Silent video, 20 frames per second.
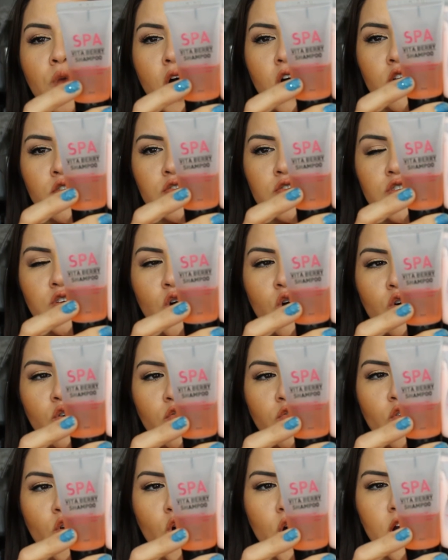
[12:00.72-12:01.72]
bottles go
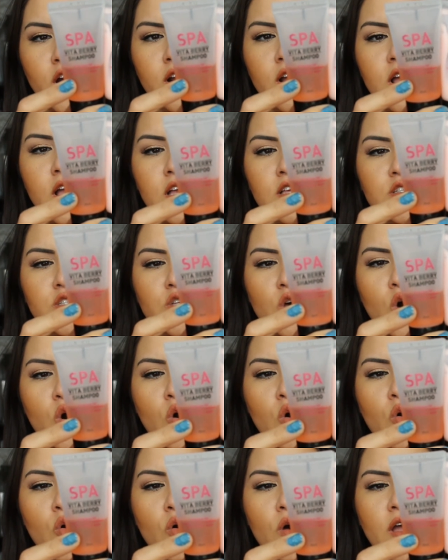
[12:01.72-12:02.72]
for.
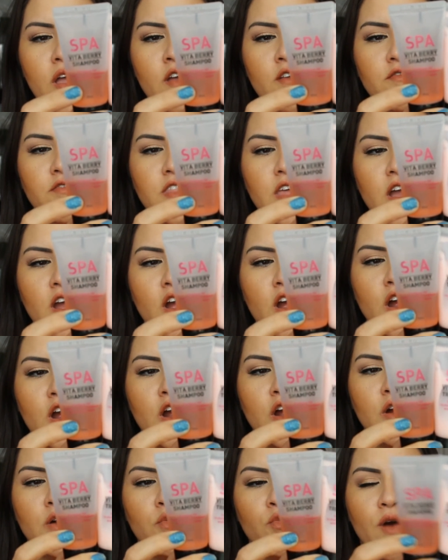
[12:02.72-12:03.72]
So if
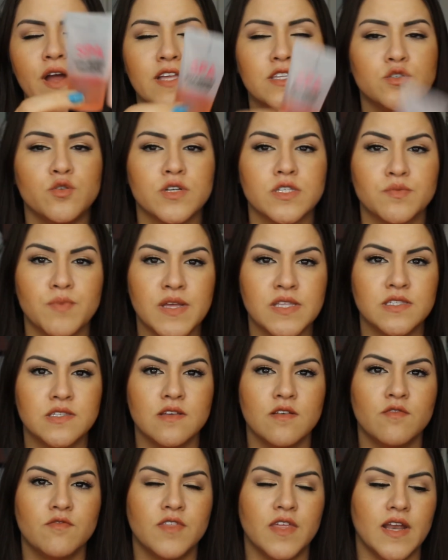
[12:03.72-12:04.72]
they're way too
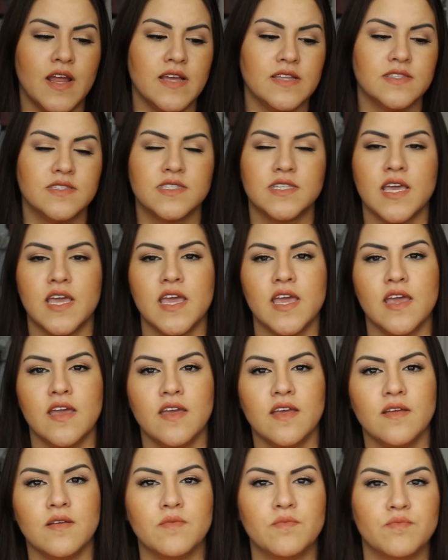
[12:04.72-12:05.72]
expensive, then I'd
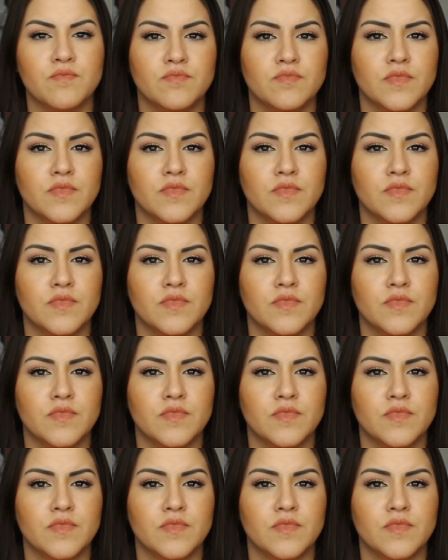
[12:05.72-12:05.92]
say